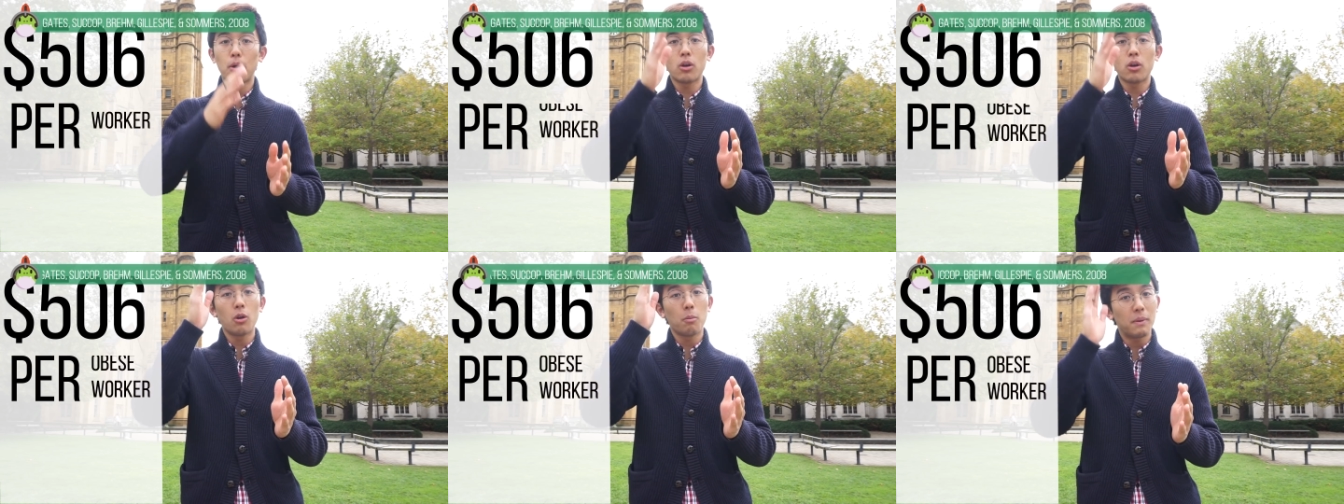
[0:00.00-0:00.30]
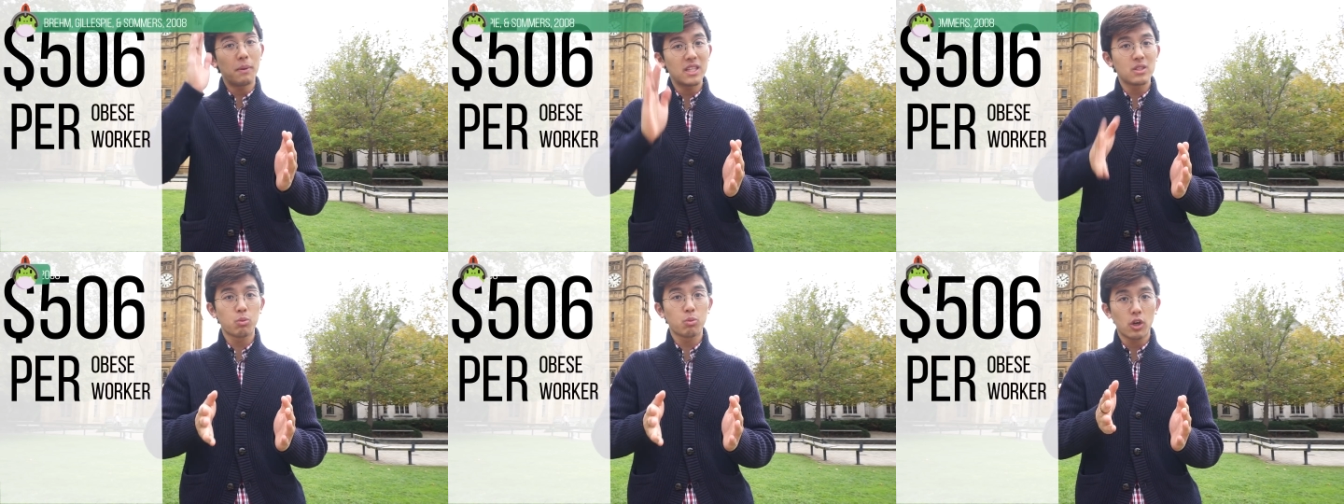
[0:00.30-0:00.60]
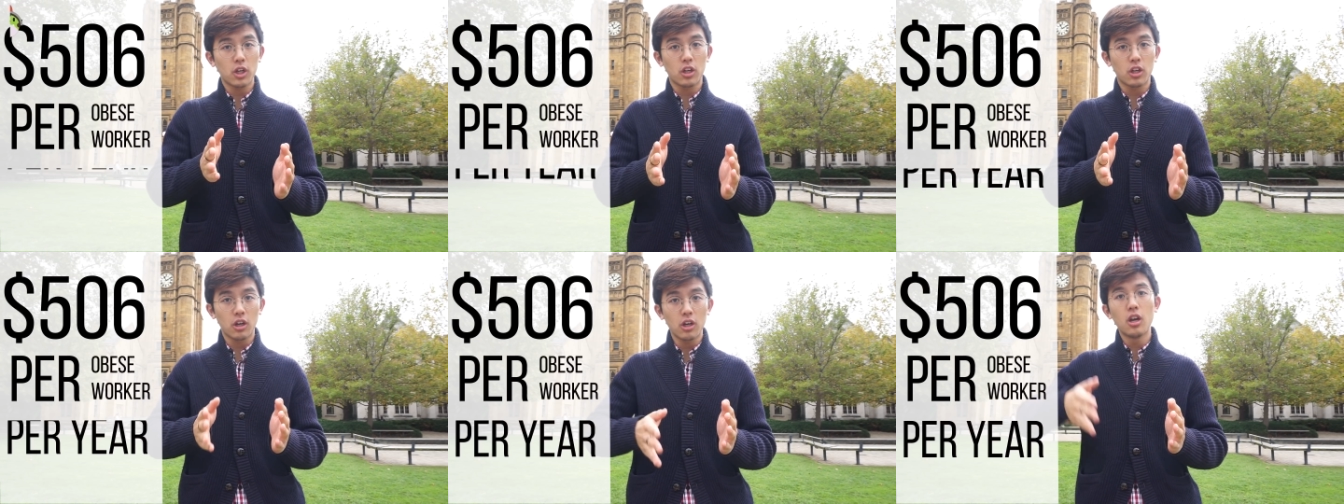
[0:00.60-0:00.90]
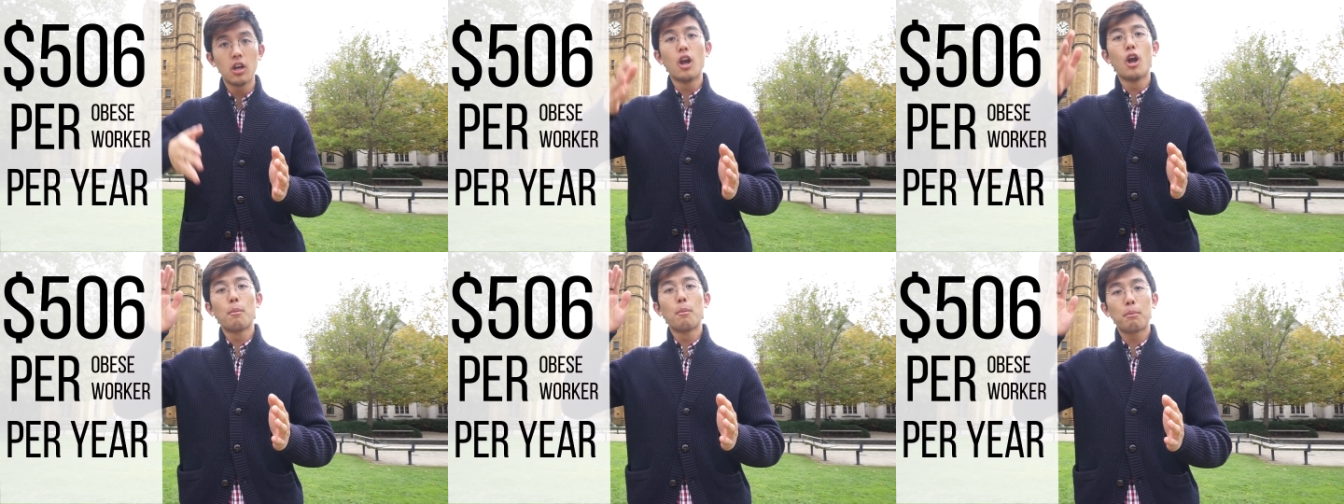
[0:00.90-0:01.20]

per obese worker